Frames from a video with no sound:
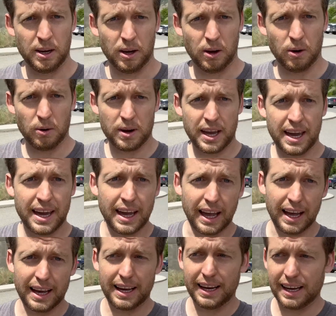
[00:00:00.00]
Okay,
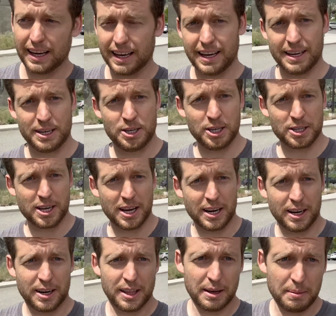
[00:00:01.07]
I just got
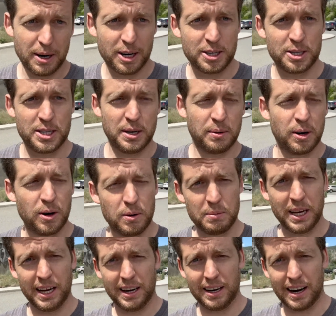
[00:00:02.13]
out of the emergency room
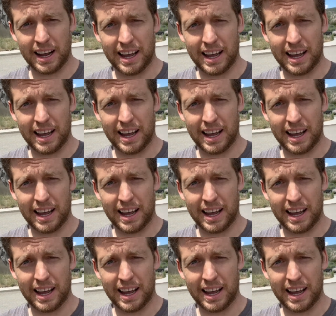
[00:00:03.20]
here,